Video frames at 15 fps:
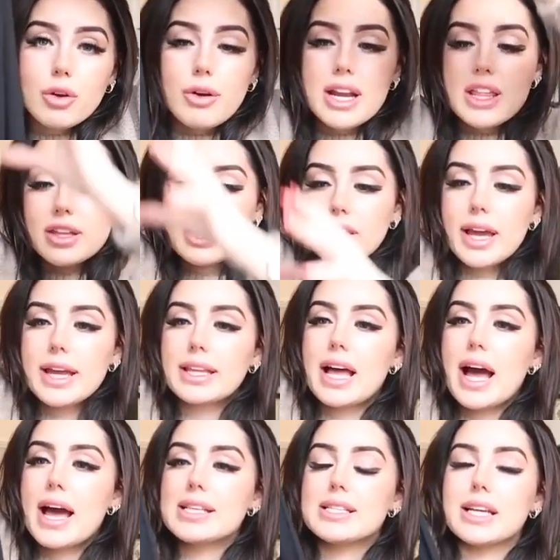or anything like
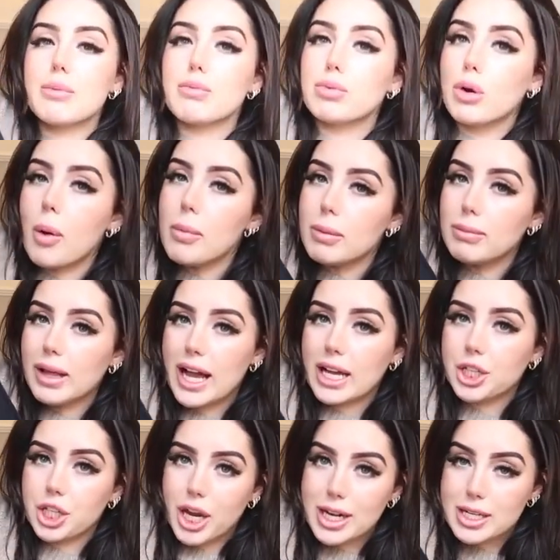that. It's like a proper
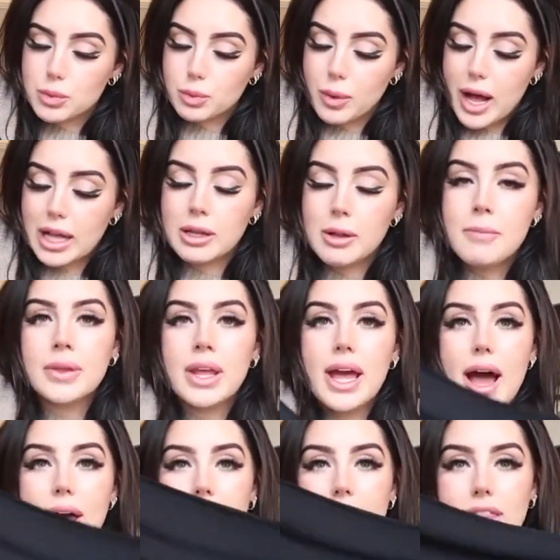black shade as well,
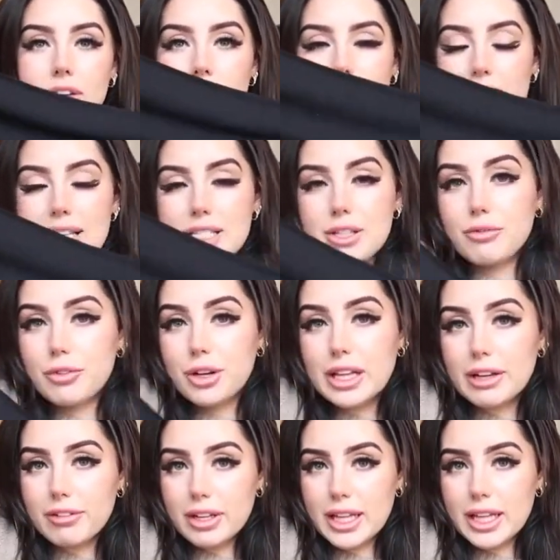and then the flares are
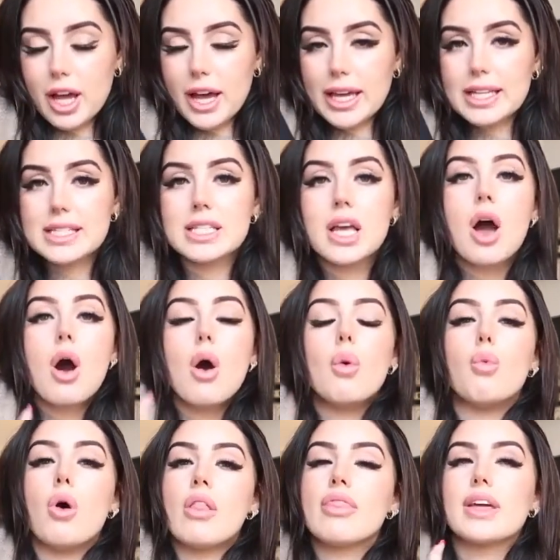really, really nice.
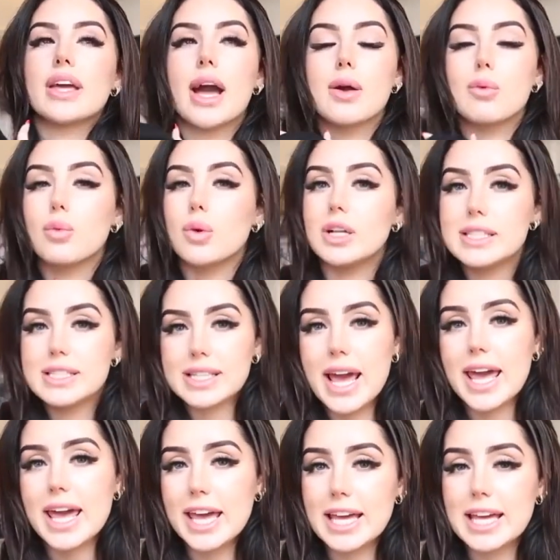One thing I will
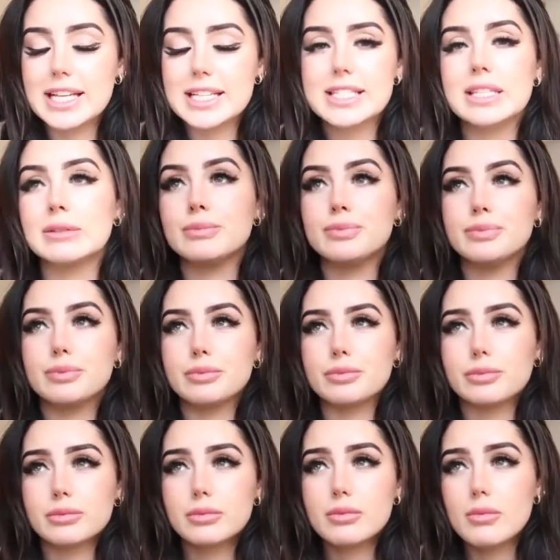say is
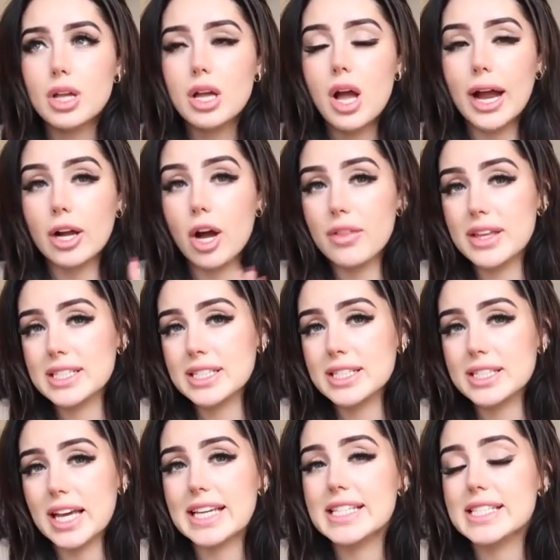I got these in a
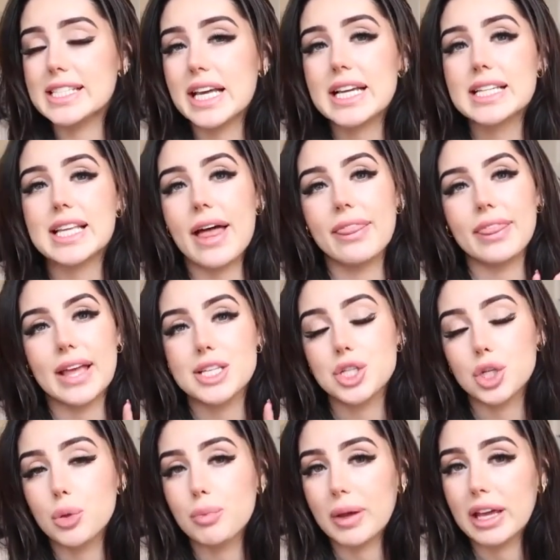size six and they're
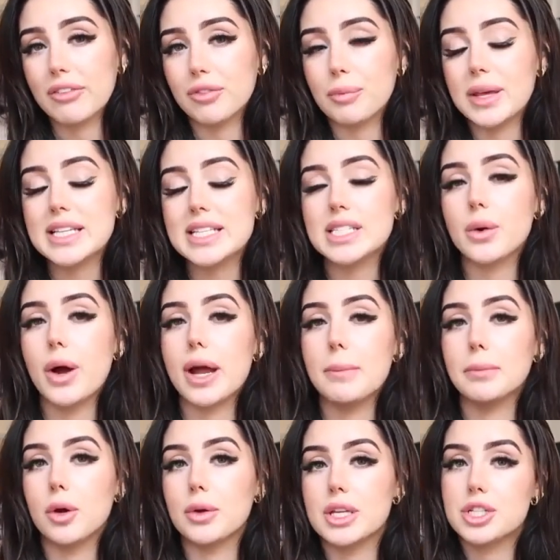too big for me, so I
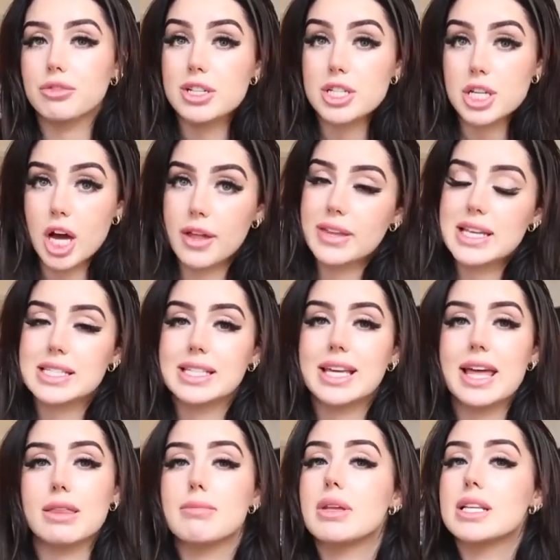am going to return these and
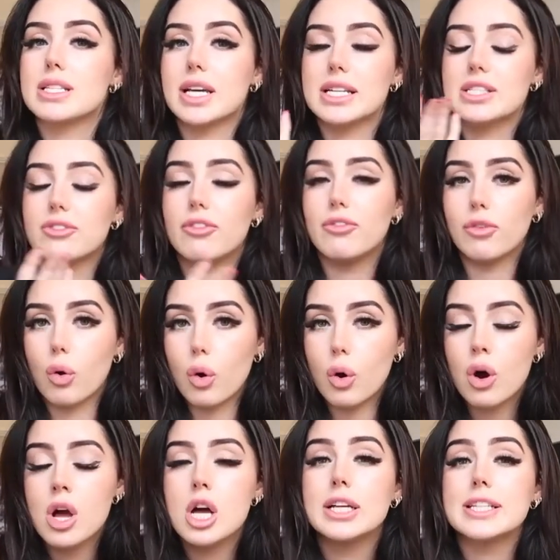get them in a size
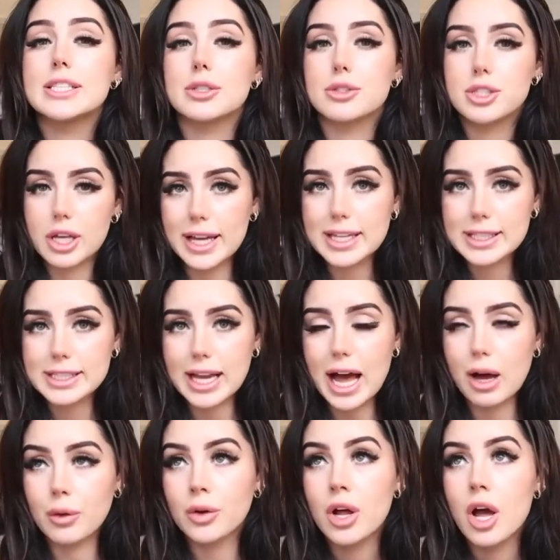four, so size
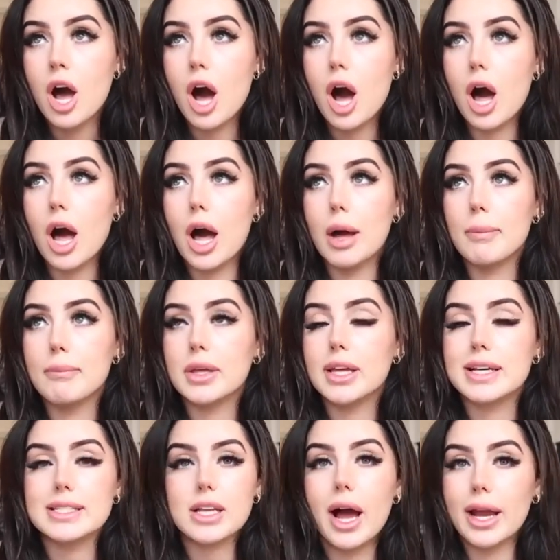down, um,
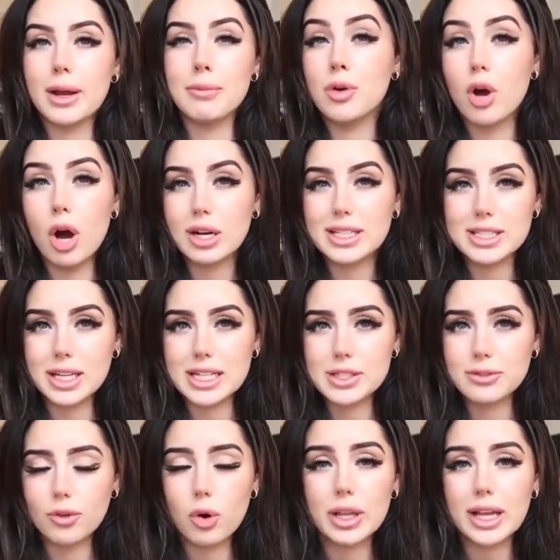because I am not a size
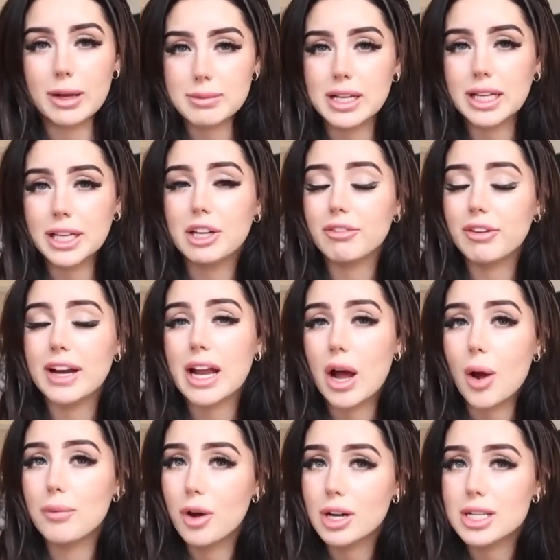four, like I'm telling you right
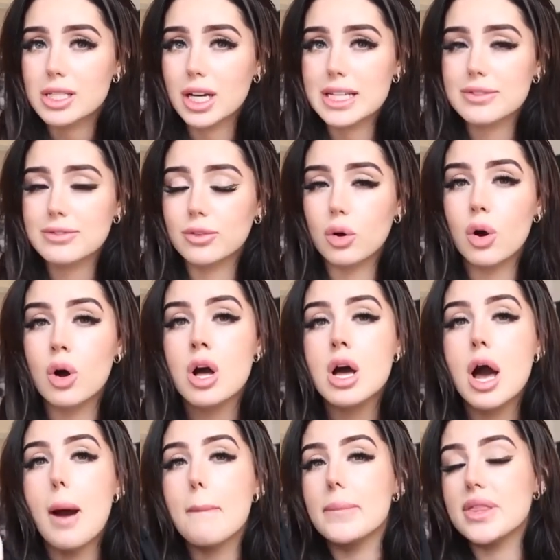now, I'm not a size four,
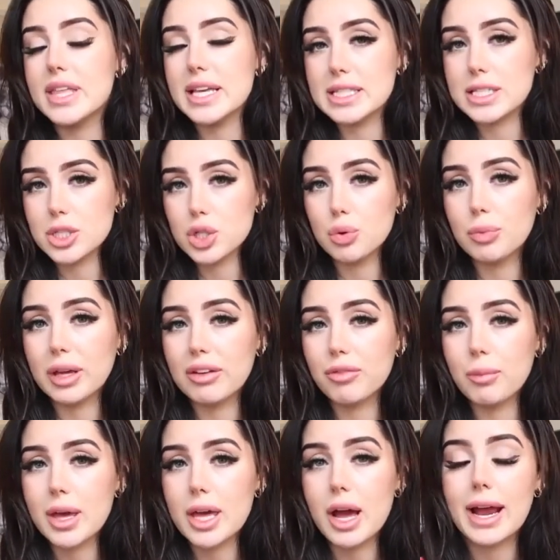but these are too big for
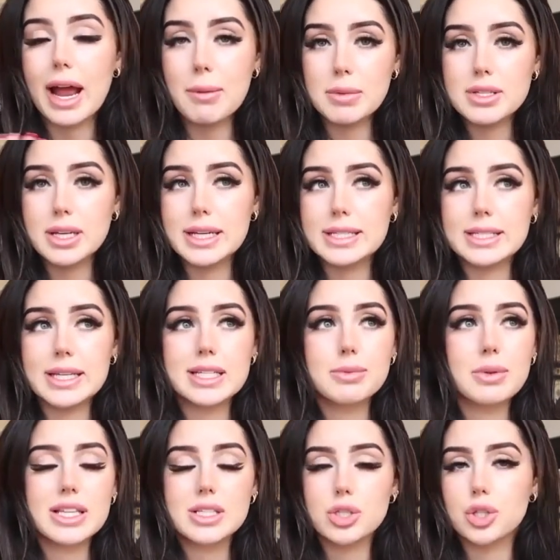me. I am a size six,
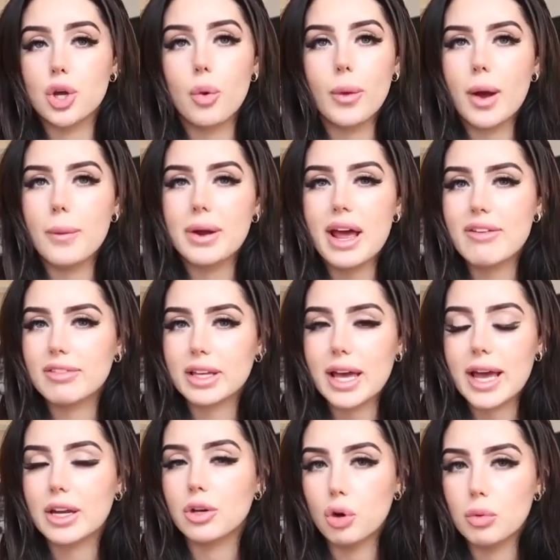but there's no way I would ever
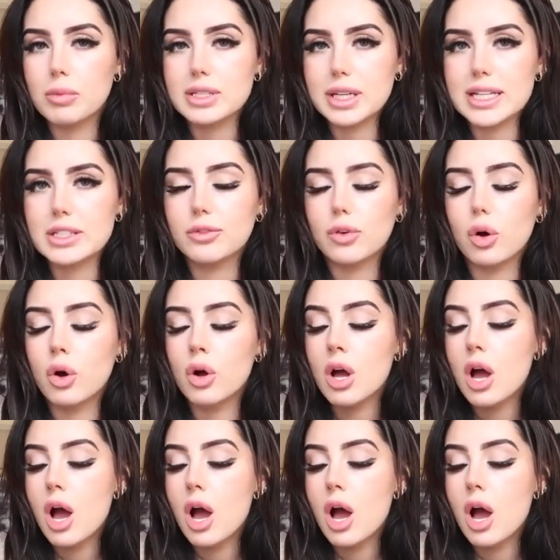get in a normal size four.